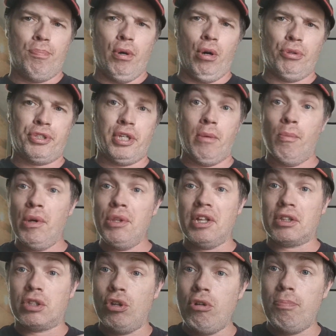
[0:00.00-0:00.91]
built in with
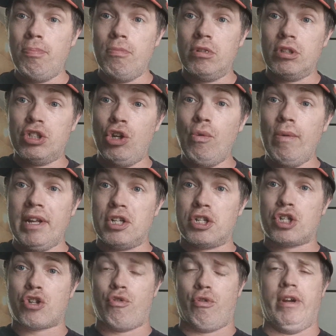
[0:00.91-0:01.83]
a
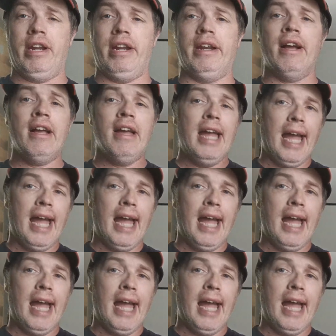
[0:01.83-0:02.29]
2-inch screen,